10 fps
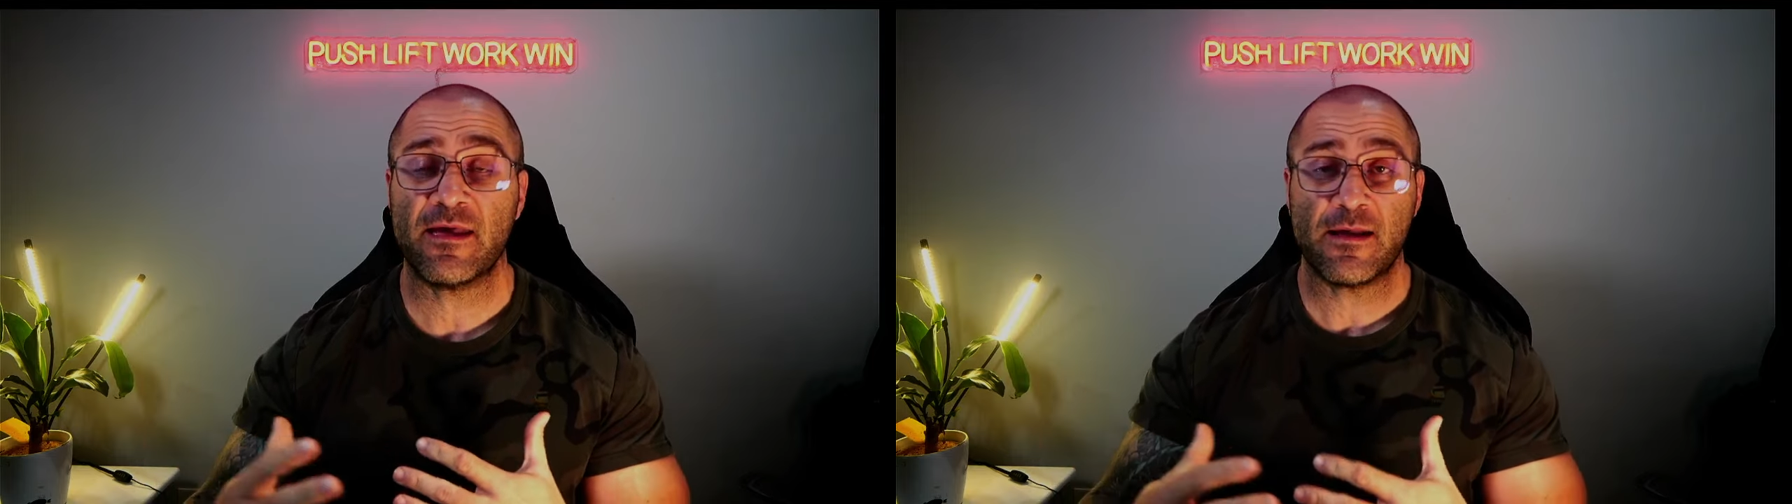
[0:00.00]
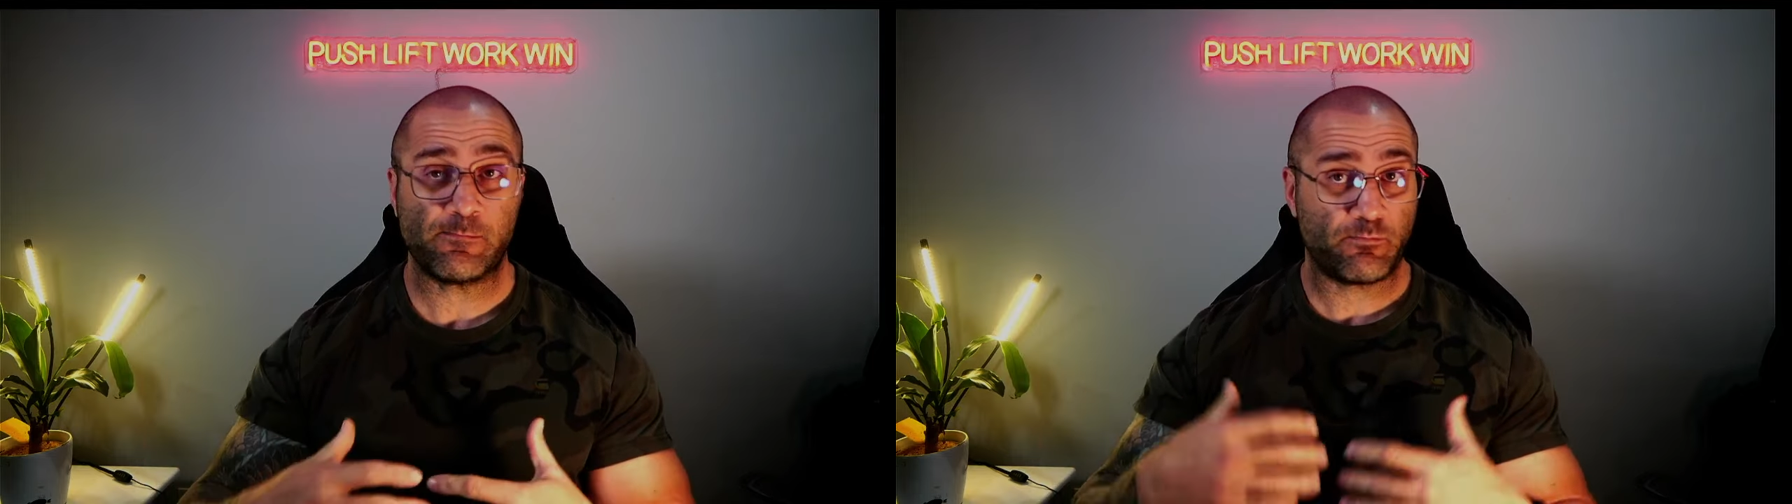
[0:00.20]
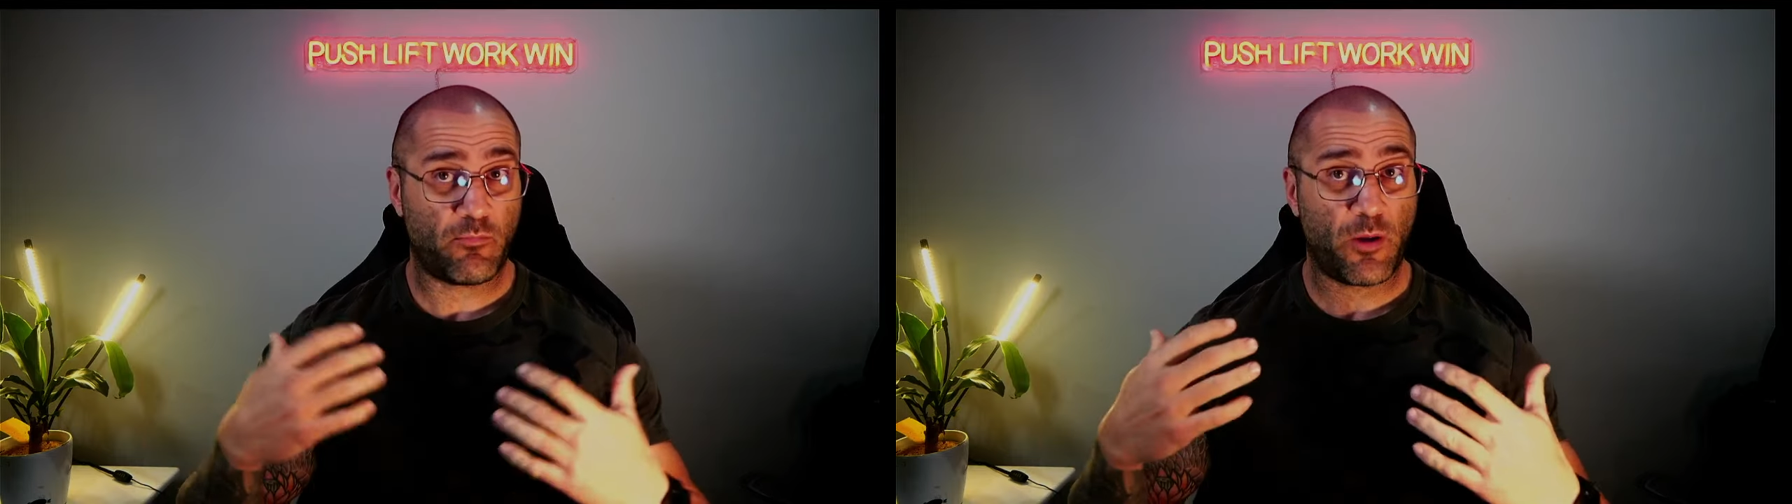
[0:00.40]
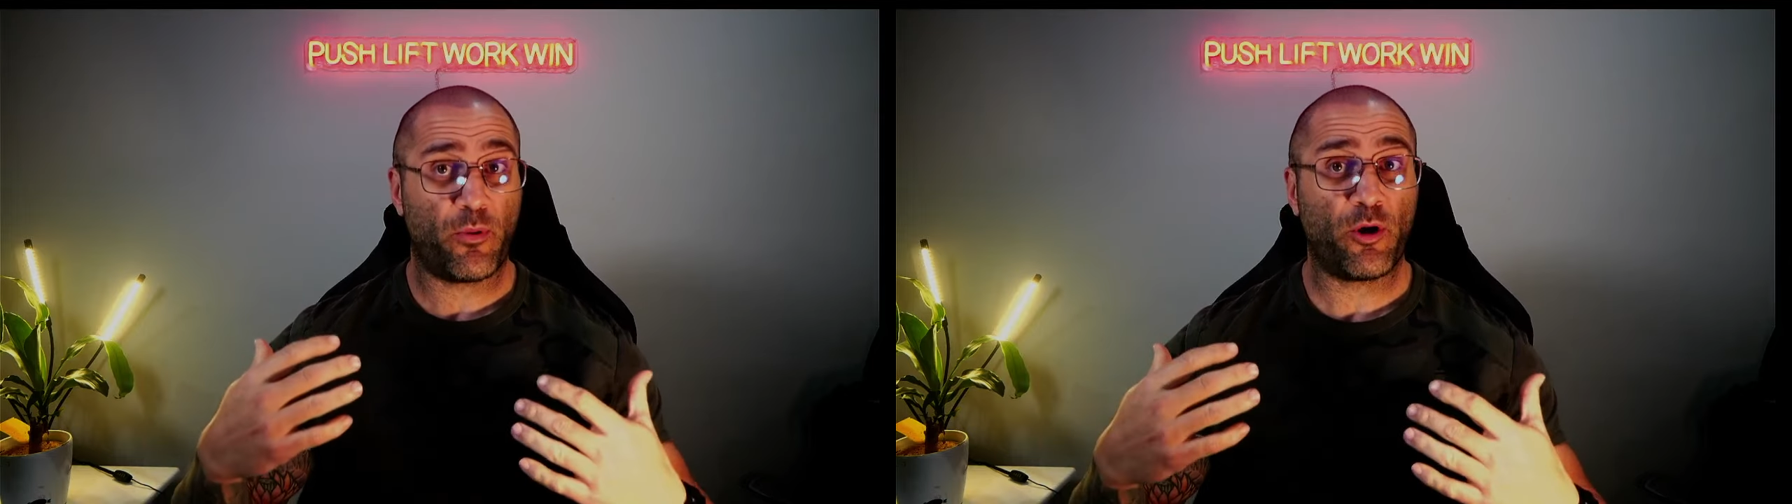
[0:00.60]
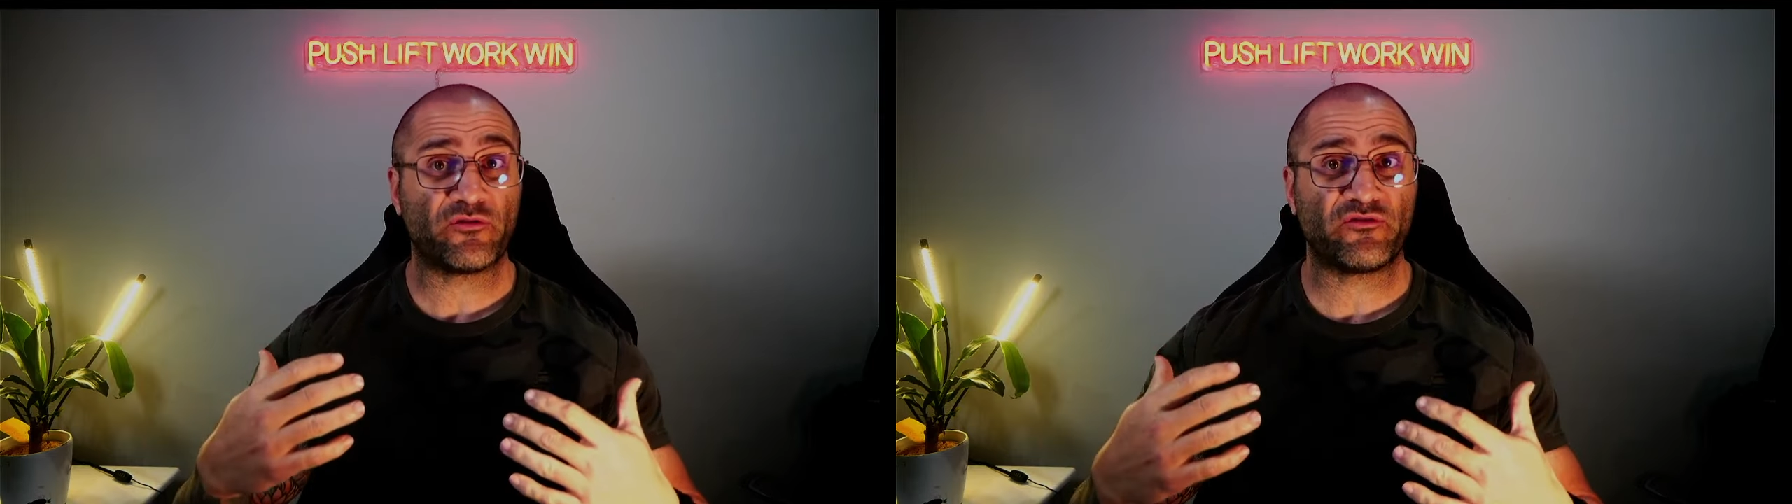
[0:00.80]
my
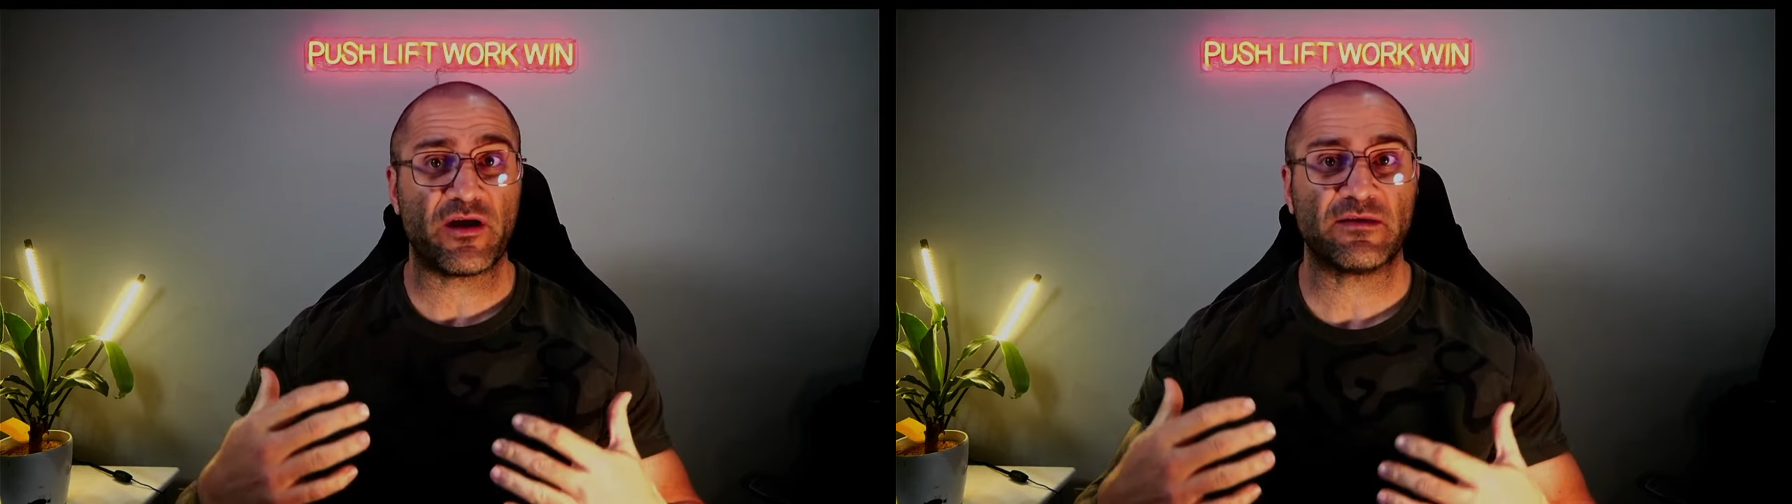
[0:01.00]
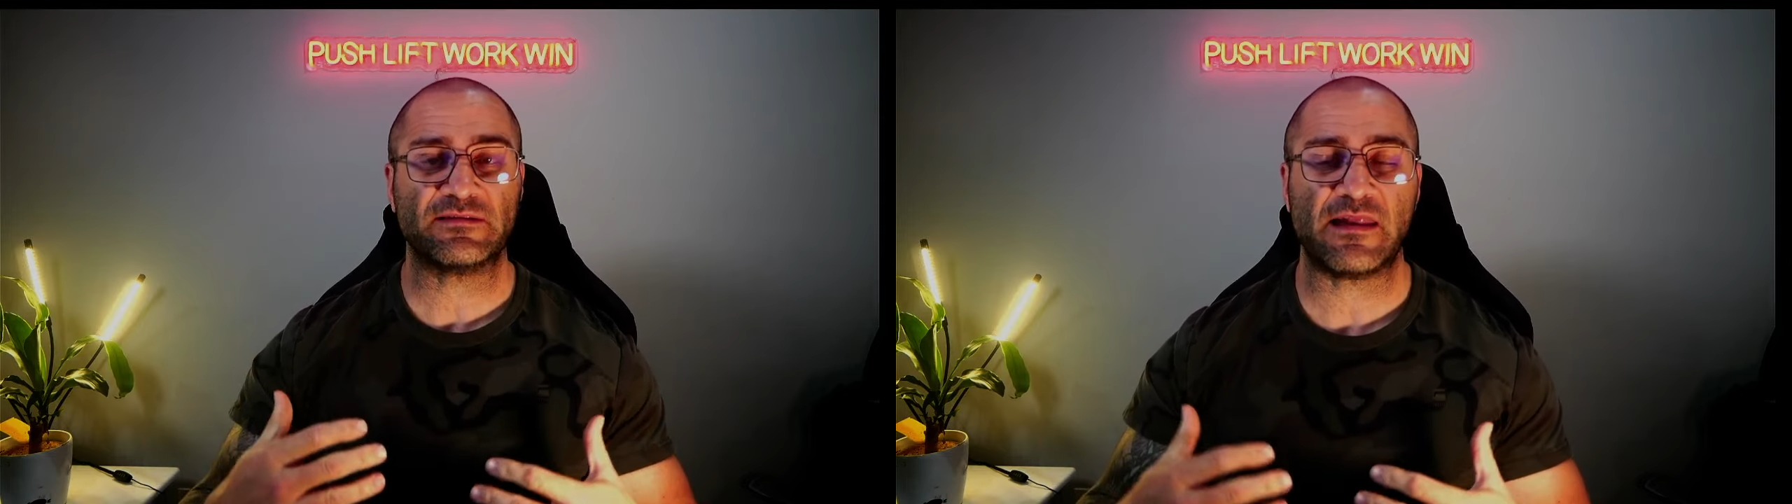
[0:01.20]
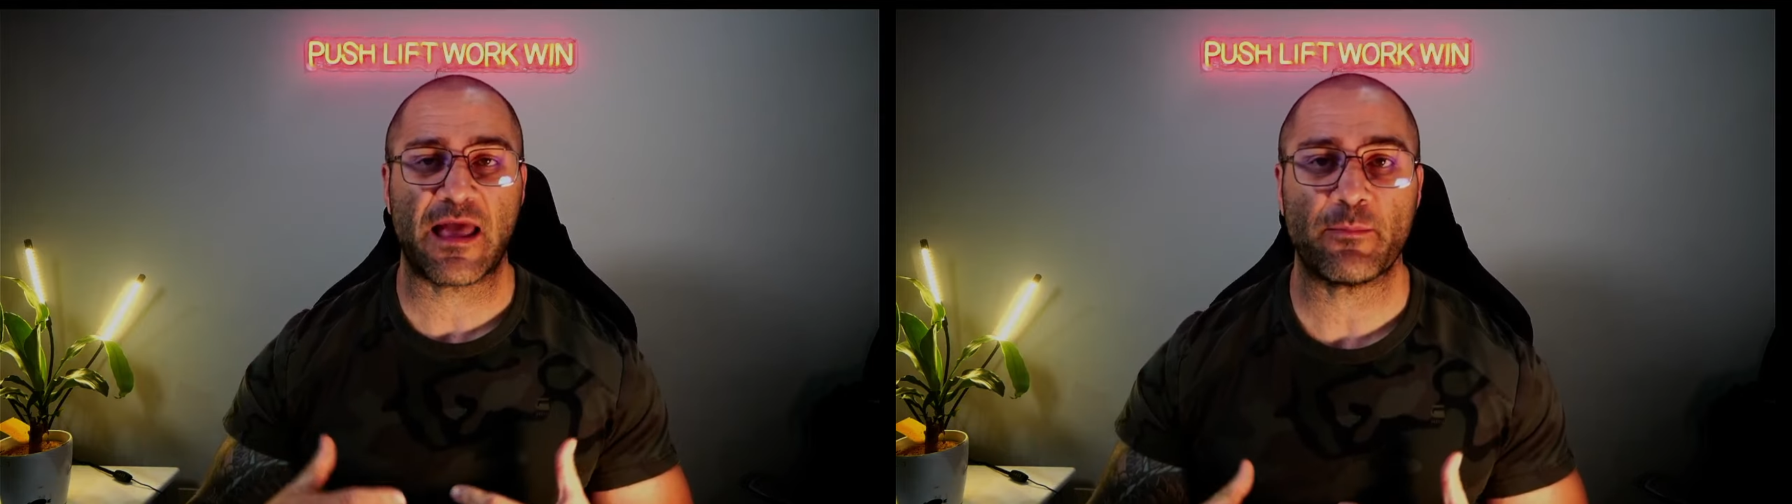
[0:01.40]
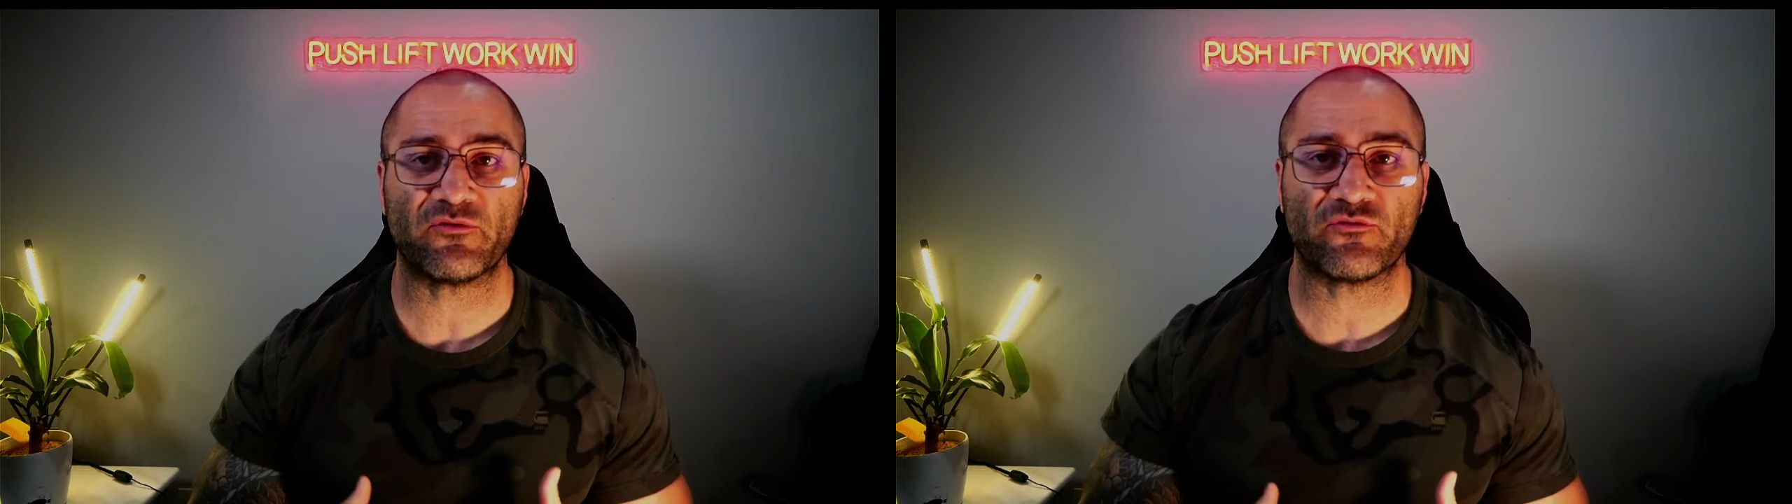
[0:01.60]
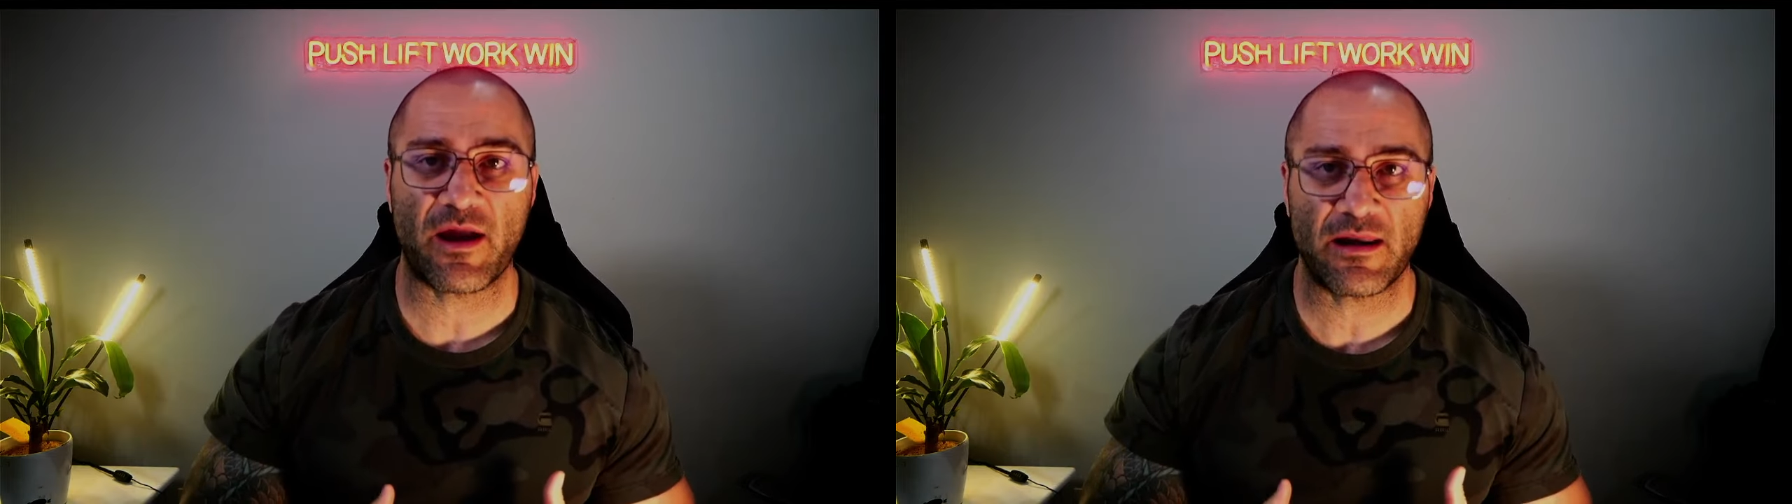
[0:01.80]
posture, sitting up
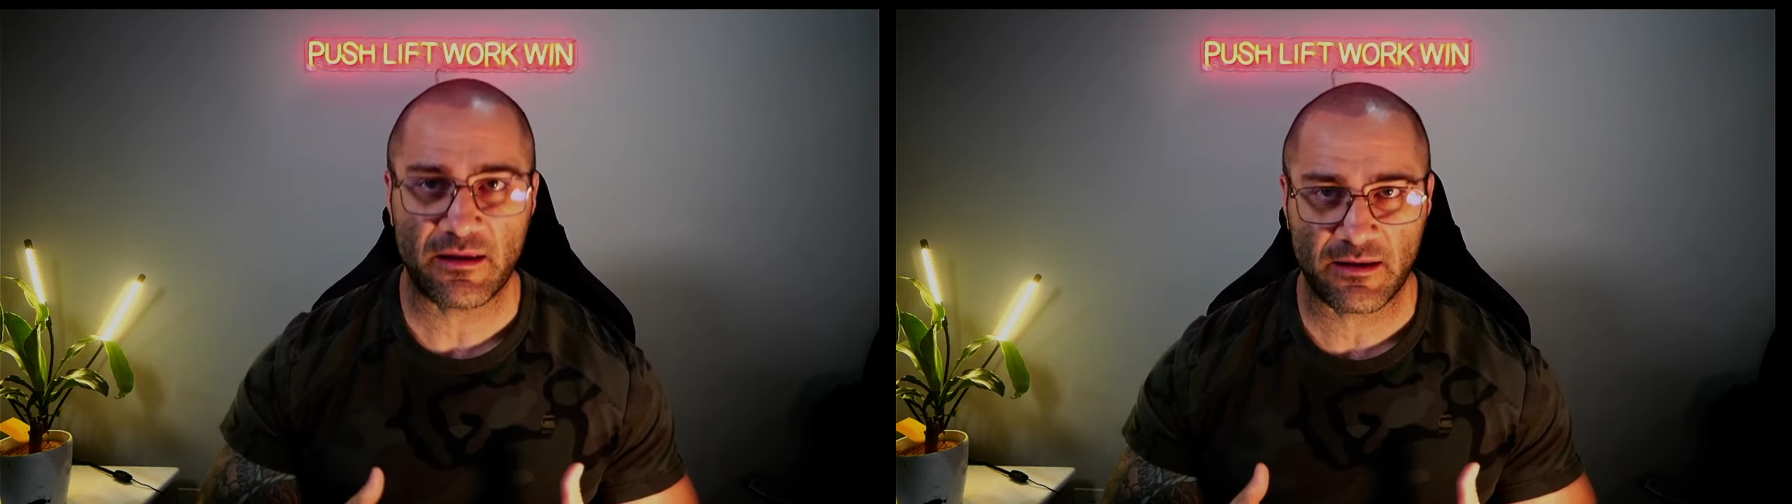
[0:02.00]
straight in,